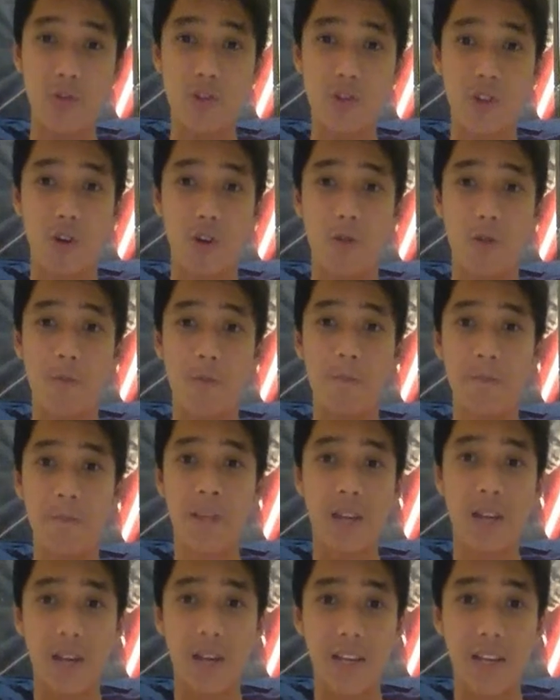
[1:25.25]
So
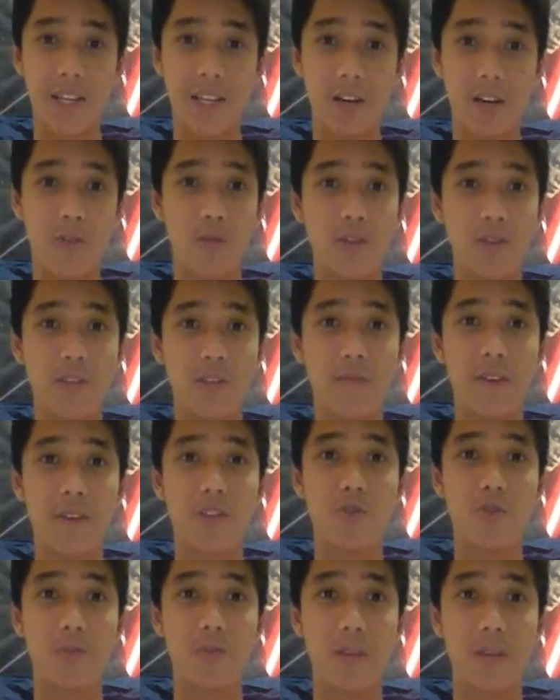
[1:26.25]
these are the closest friends
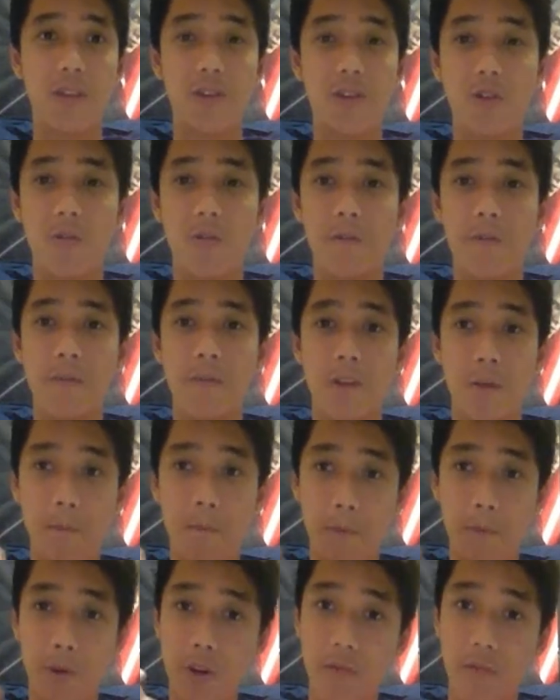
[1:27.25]
to me. So
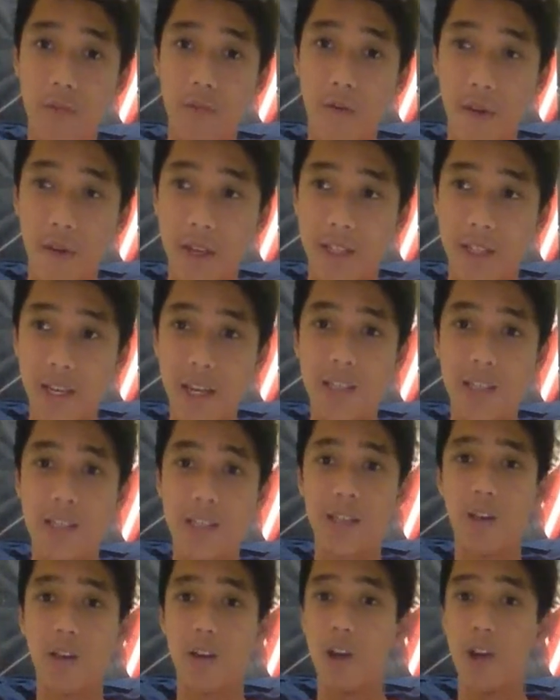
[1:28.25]
beautiful five
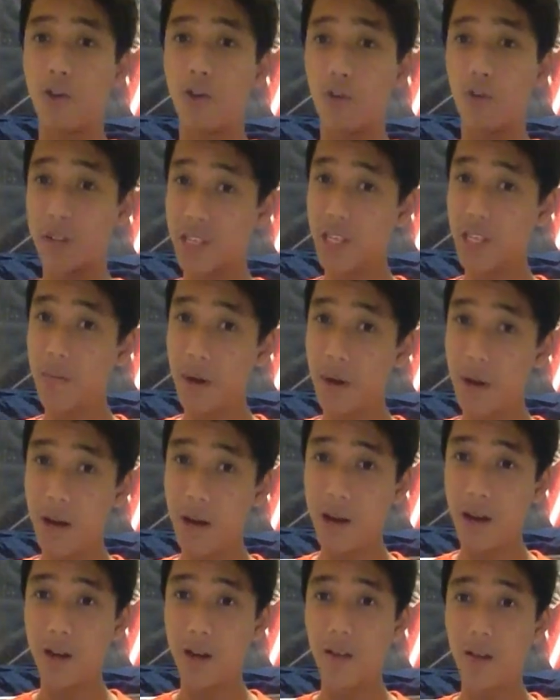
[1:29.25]
six
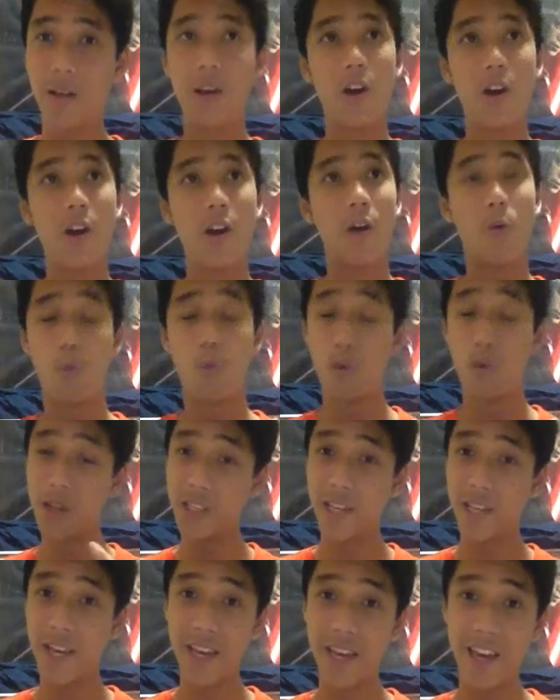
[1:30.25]
Crezema,
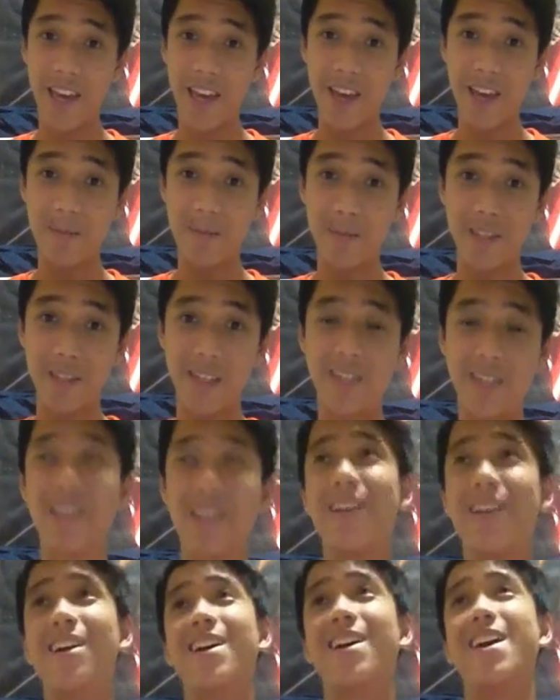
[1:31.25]
WenJie Games,
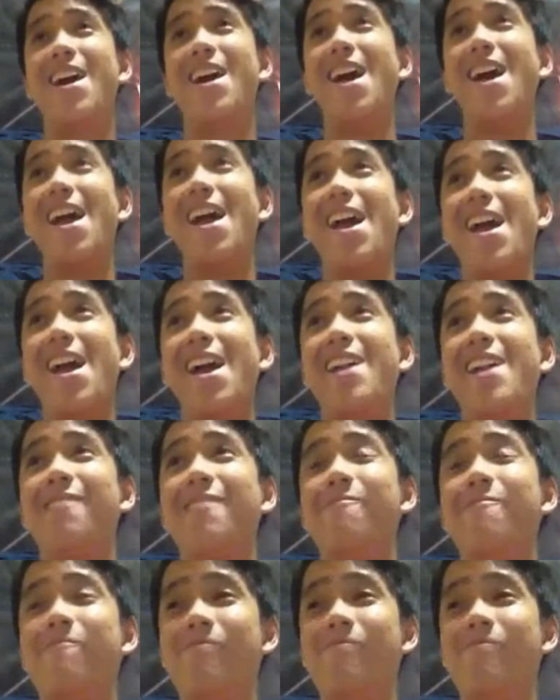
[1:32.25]
and